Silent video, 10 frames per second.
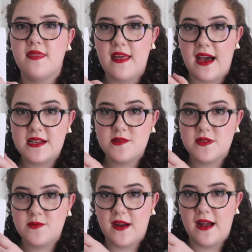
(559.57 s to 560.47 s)
That
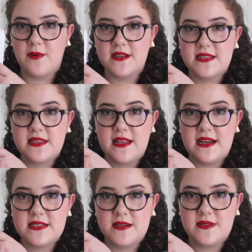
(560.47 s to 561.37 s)
was where I was at the
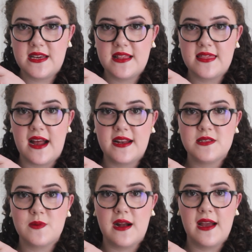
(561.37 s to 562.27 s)
last update. That
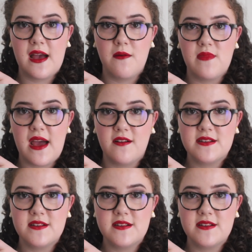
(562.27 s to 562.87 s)
is where I am now.